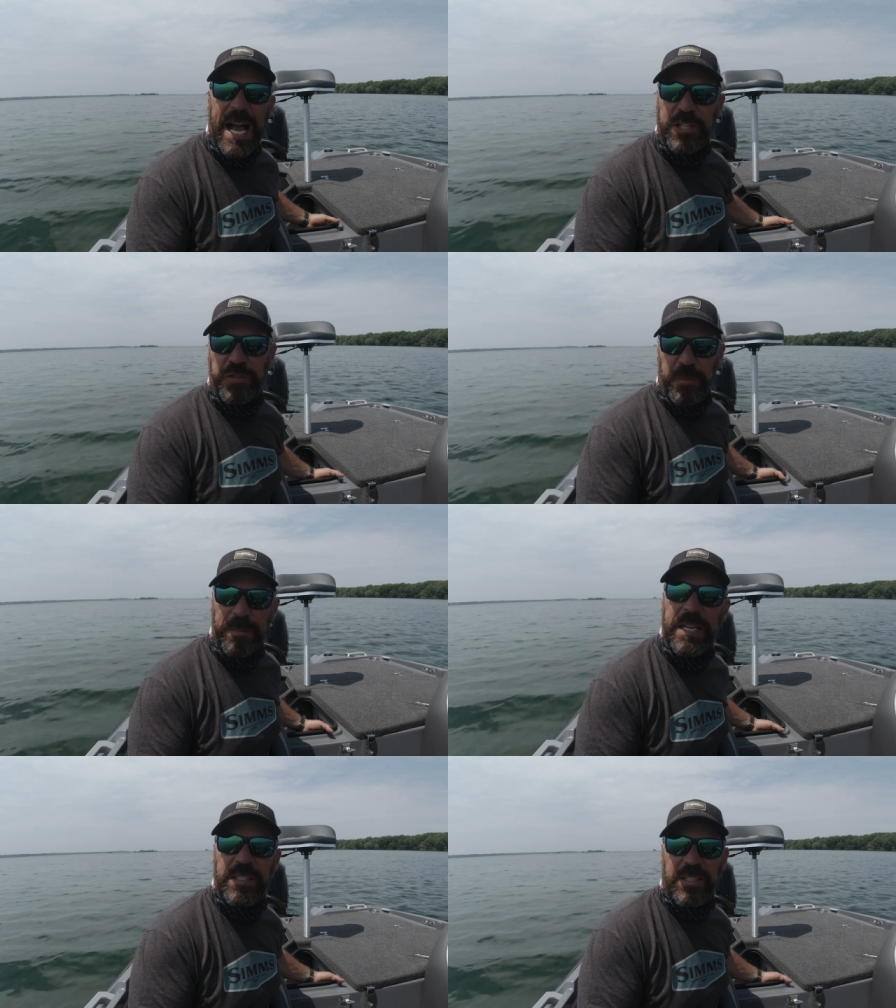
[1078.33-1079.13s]
latch
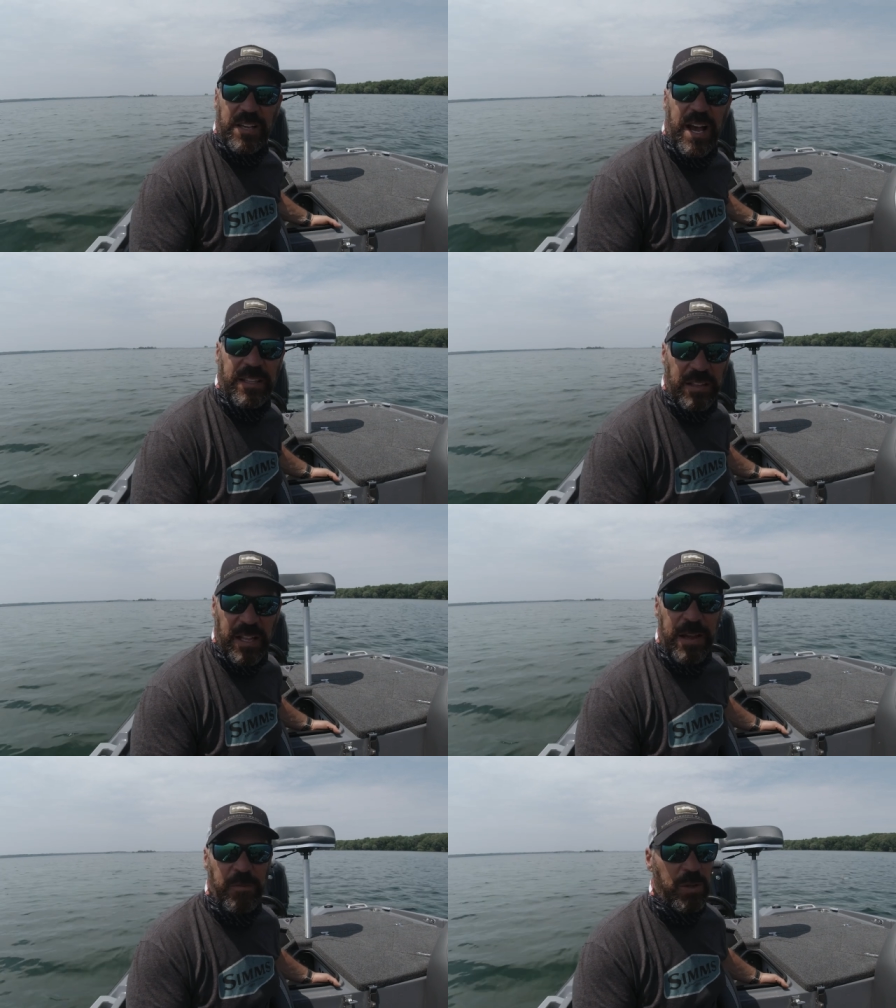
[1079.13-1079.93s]
from inside the
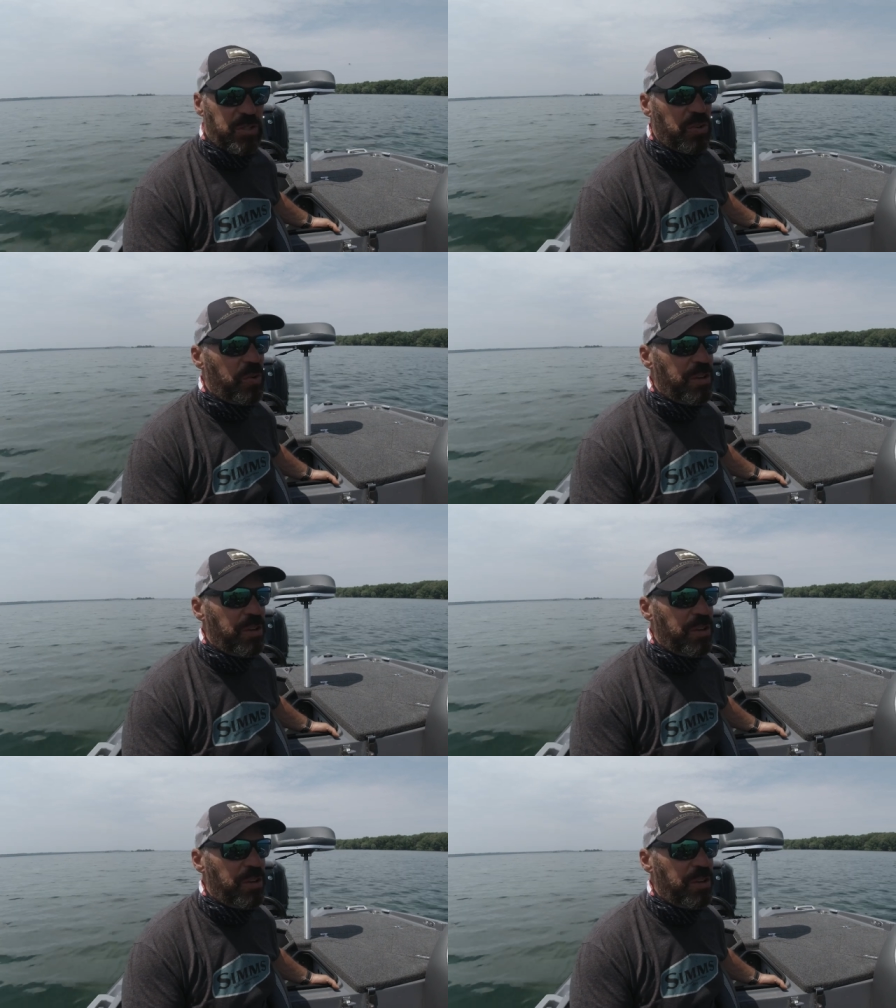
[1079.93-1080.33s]
live well. So